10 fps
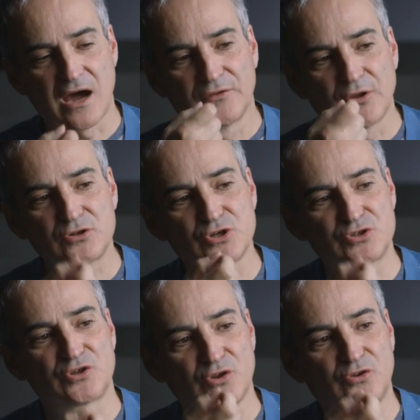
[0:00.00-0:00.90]
are not
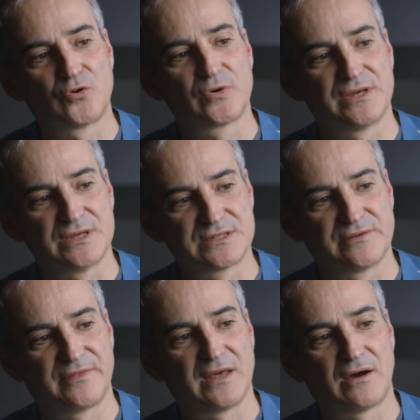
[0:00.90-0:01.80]
just talkies,
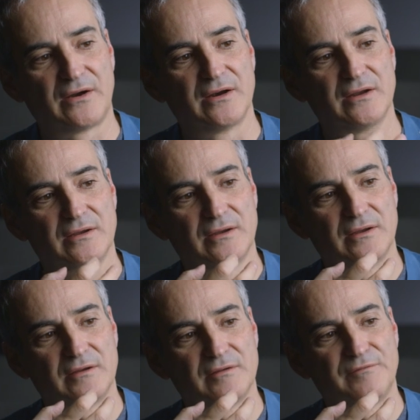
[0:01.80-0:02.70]
they are
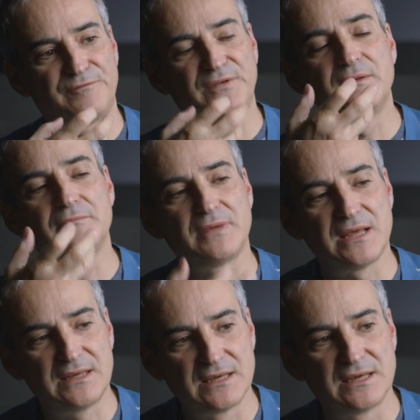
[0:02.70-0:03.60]

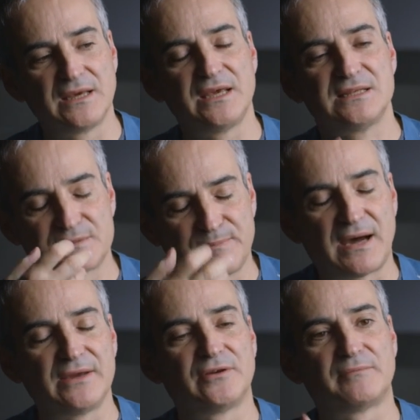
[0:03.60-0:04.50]
filmmaking
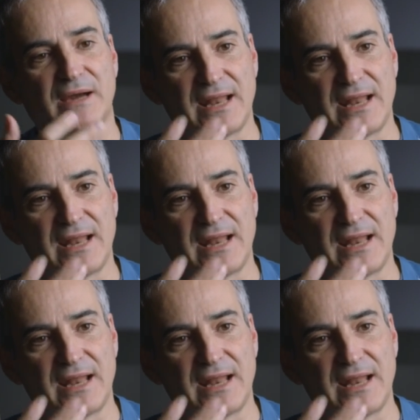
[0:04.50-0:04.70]
inspired by